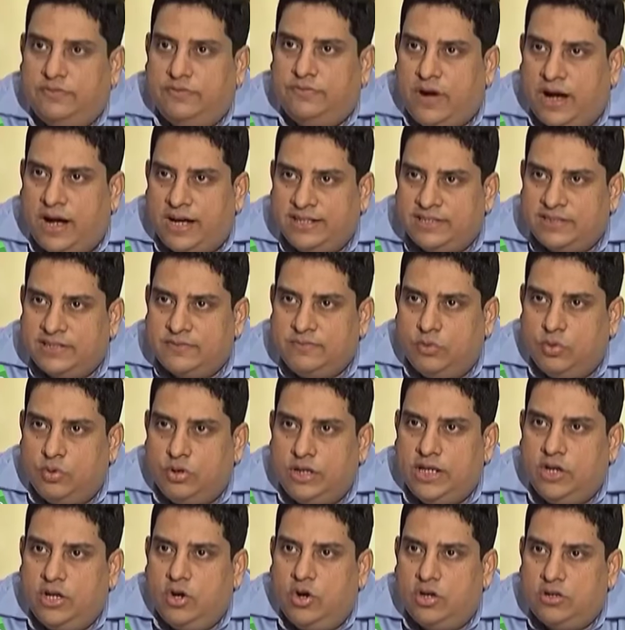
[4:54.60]
fast
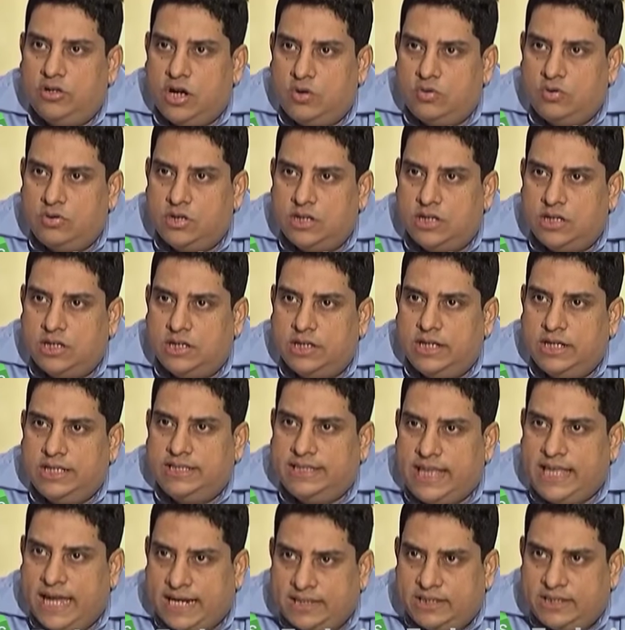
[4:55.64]
bowling all-rounder.
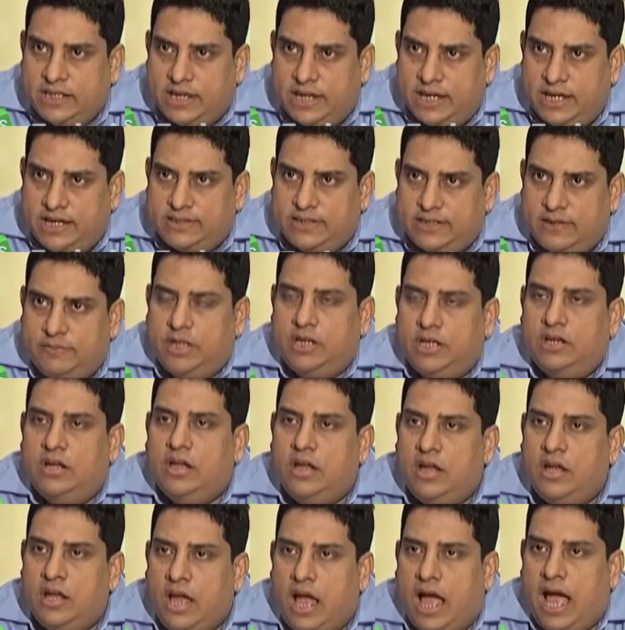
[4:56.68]
Is that the case? I mean,
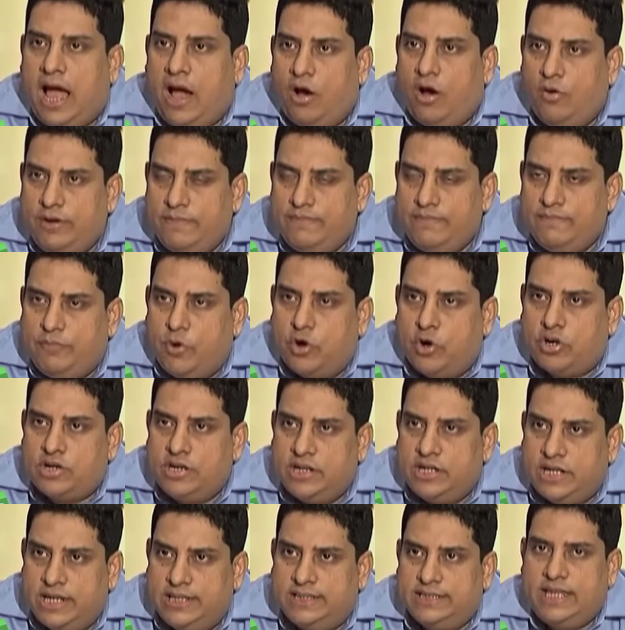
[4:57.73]
How
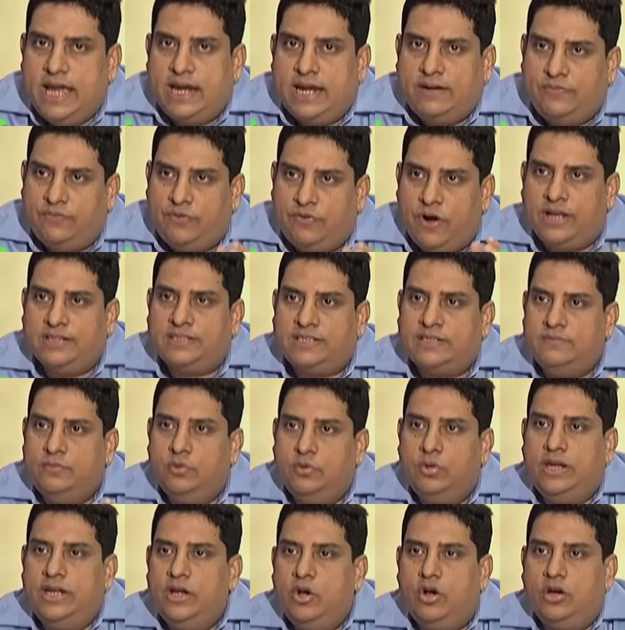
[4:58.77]
important is that fast
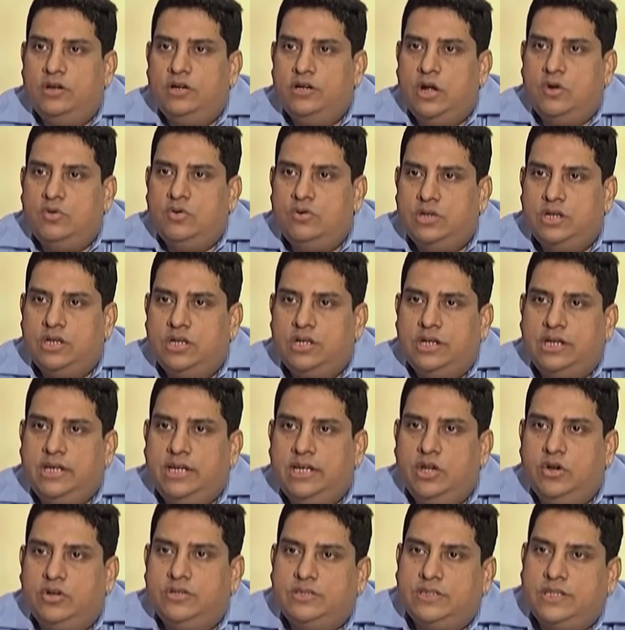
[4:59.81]
bowling all-rounder
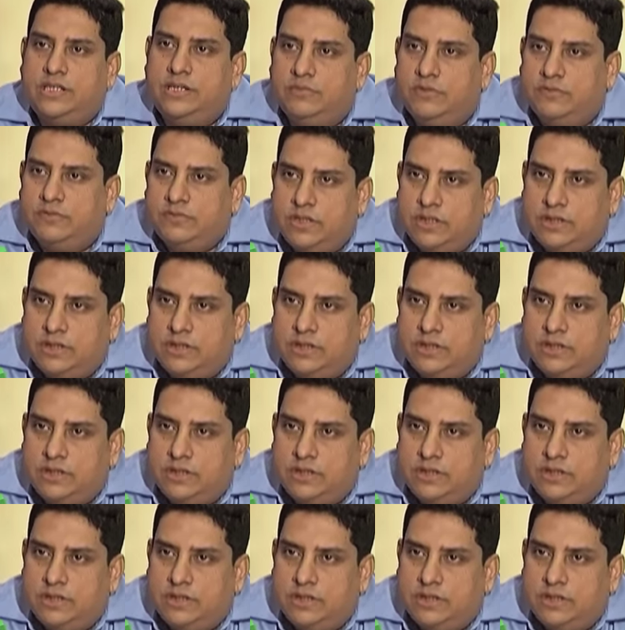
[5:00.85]
in your scheme of